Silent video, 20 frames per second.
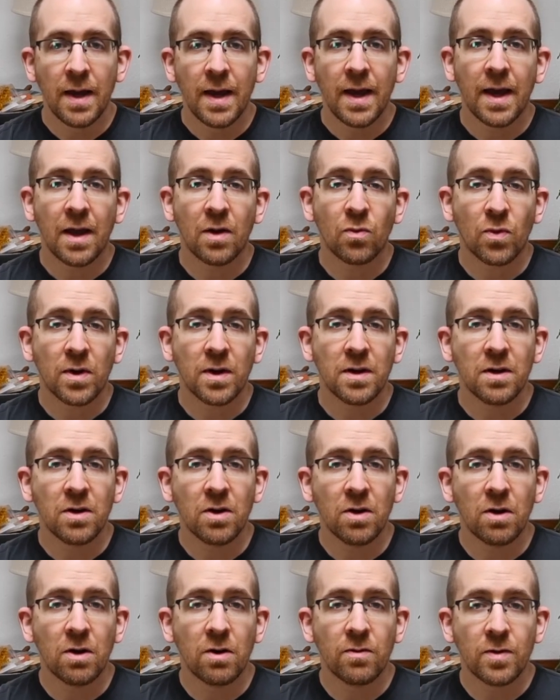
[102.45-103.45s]
And we're going to go
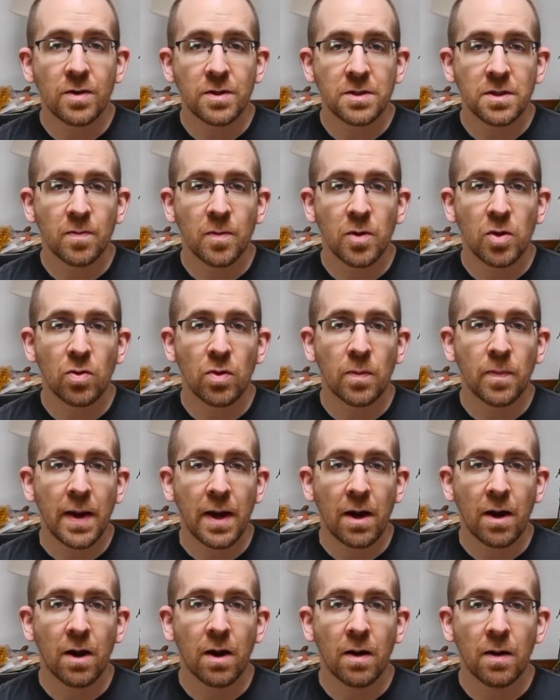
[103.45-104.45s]
over some of the
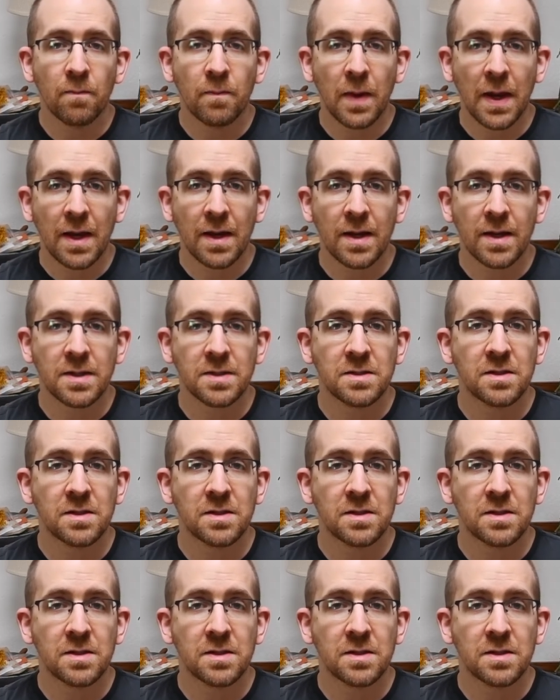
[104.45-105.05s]
repair, maintenance,